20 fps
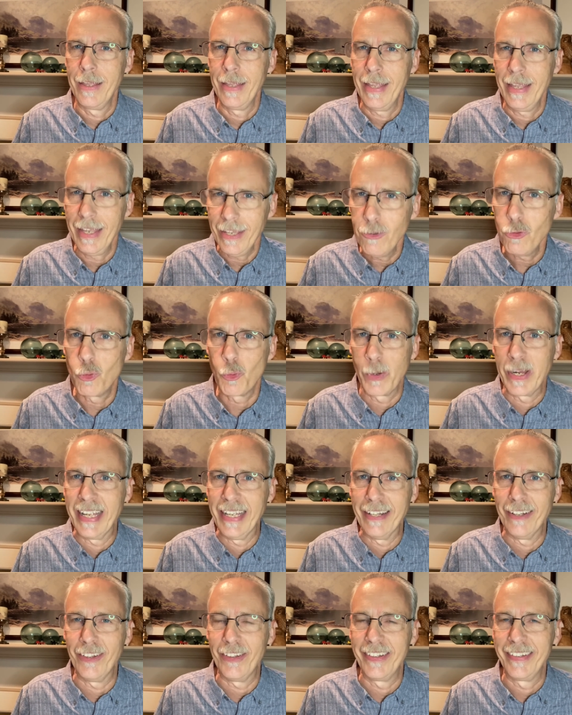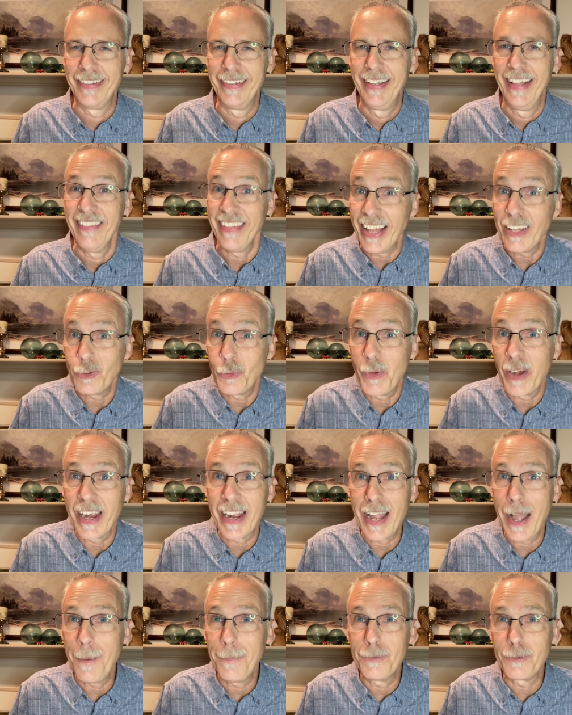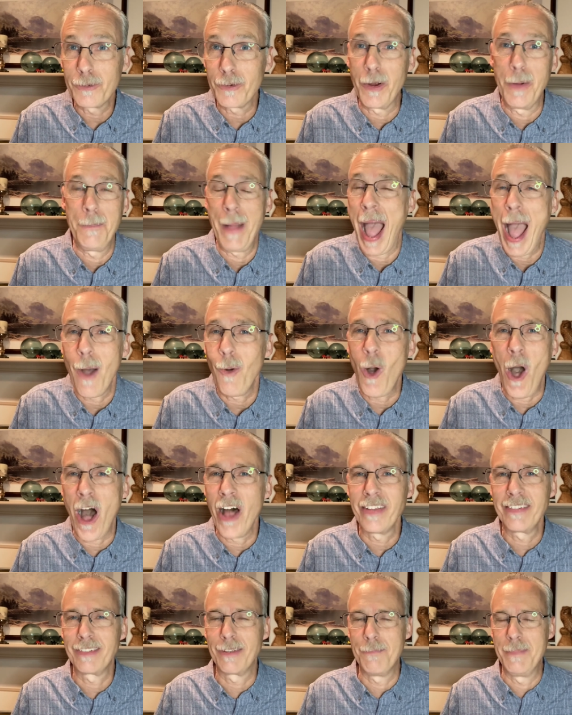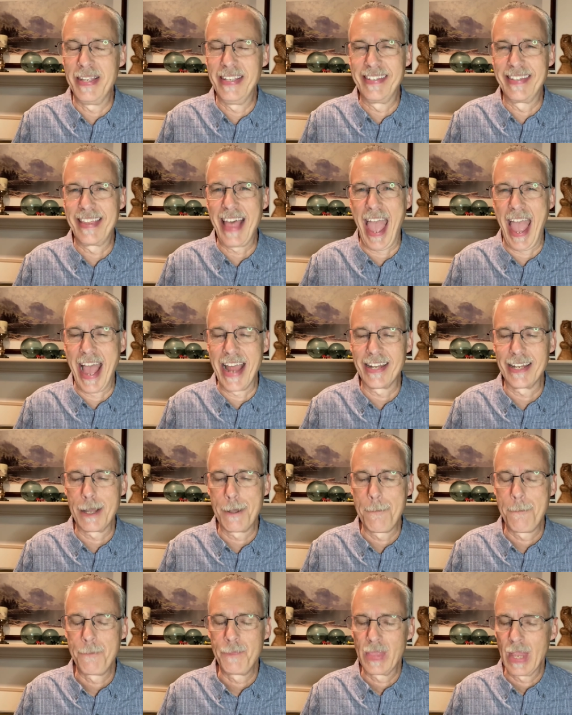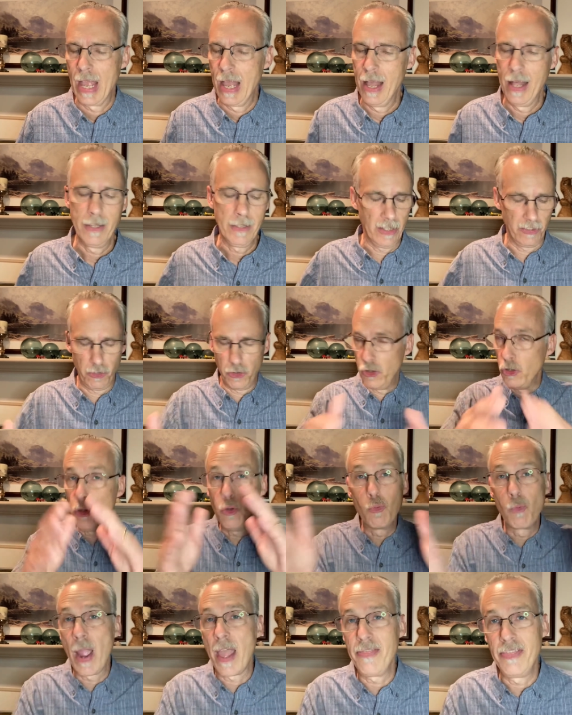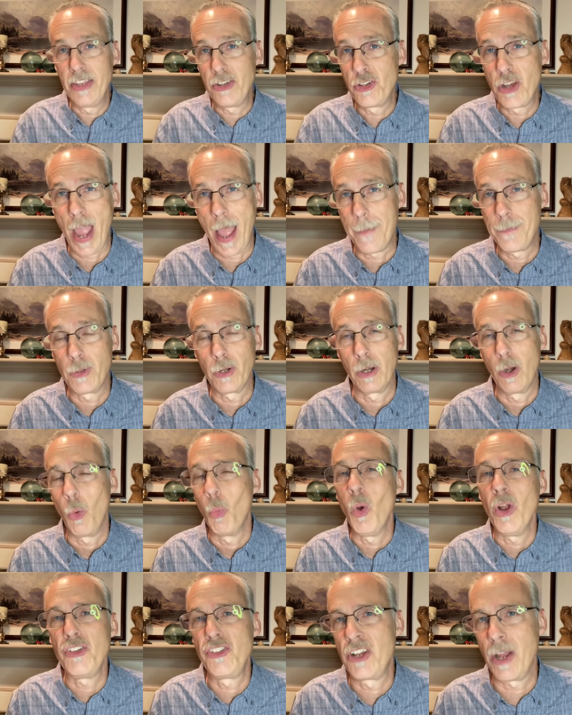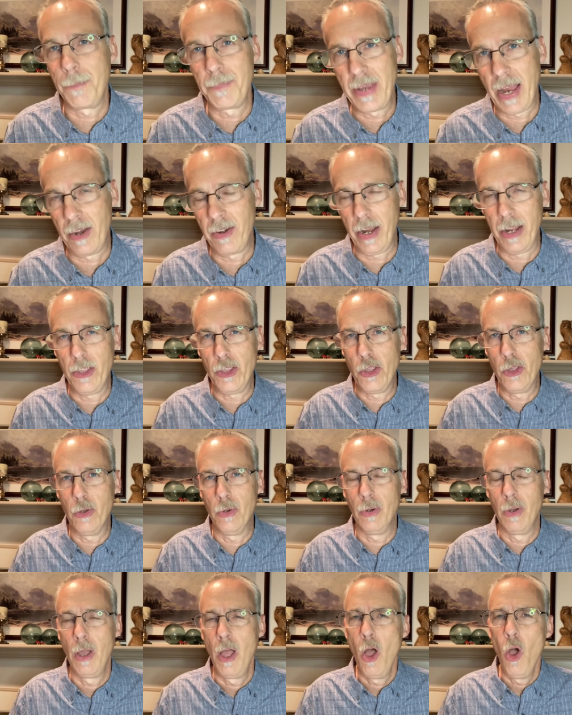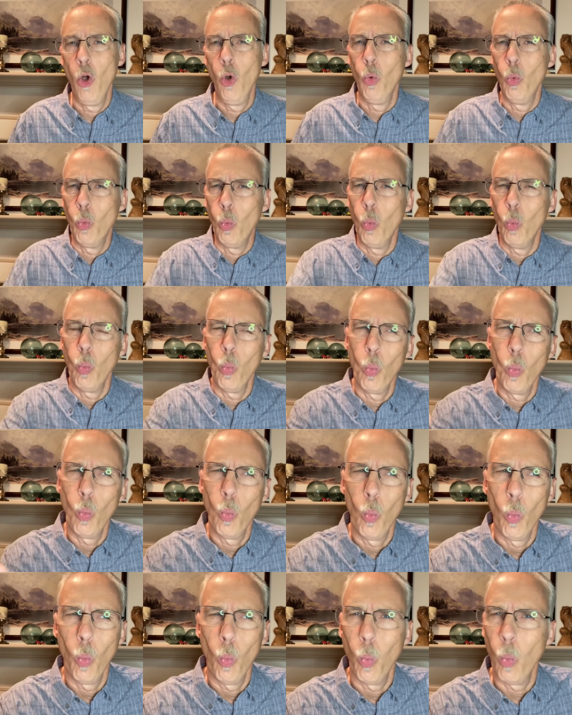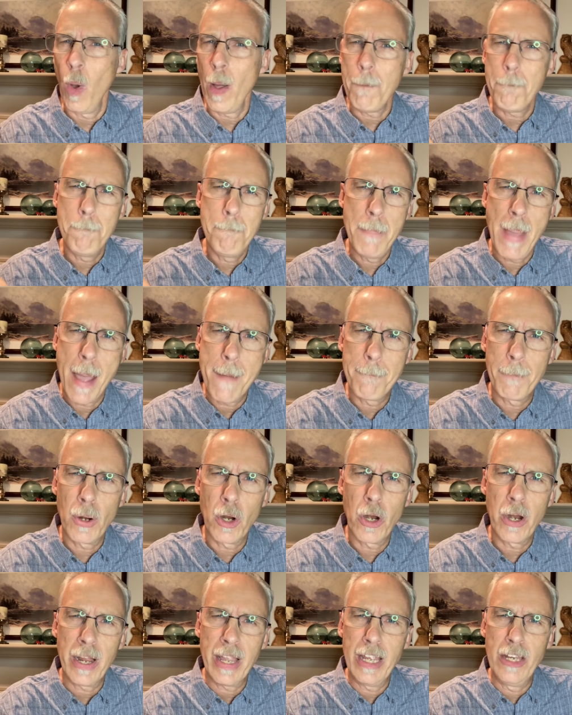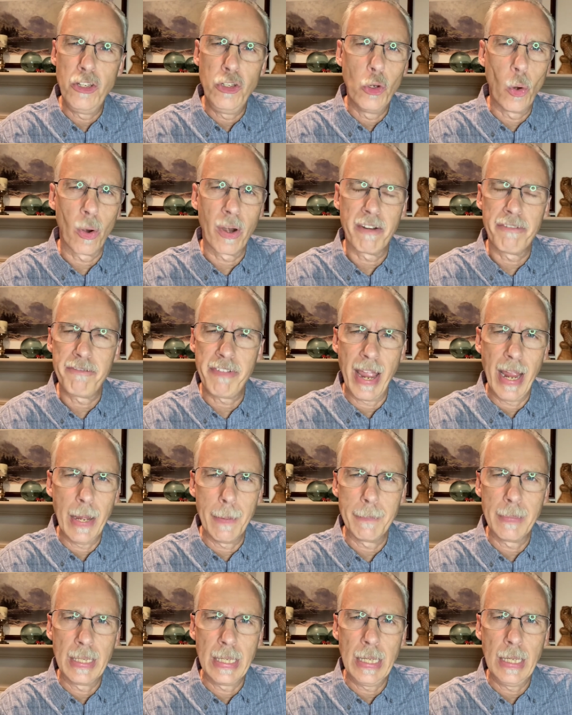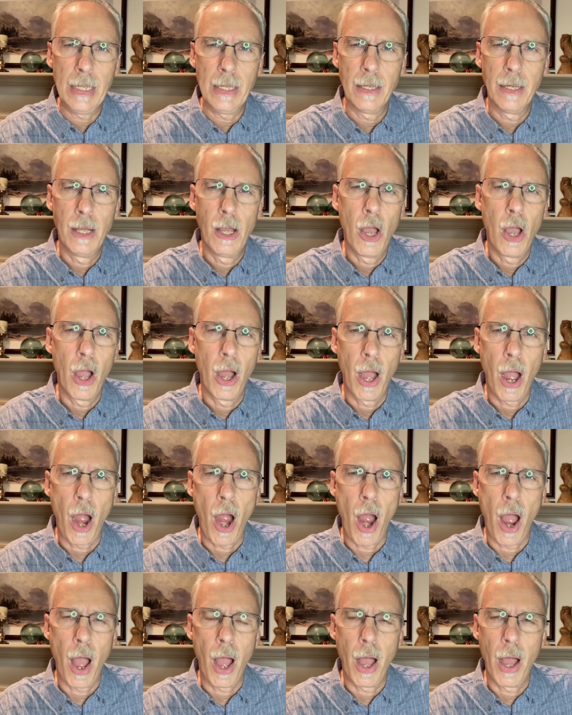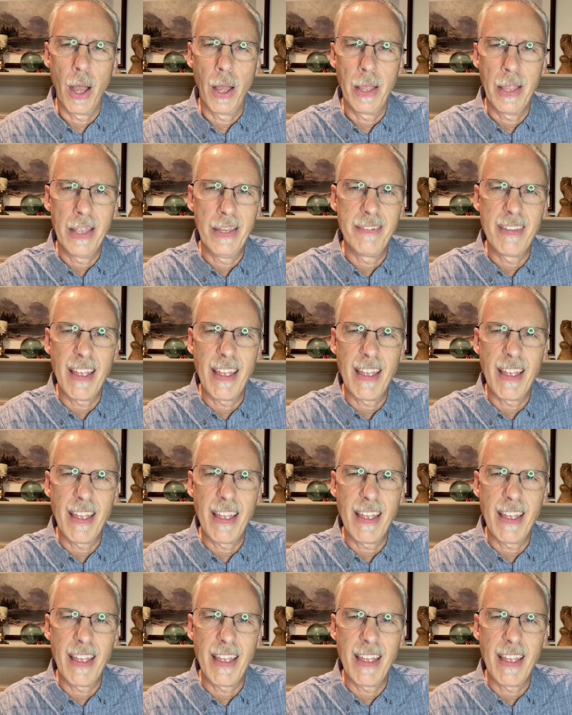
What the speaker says: Israel. That's where it comes from. How awesome is that? Listen, you read the chapter. What jumped out at you? What member in your family is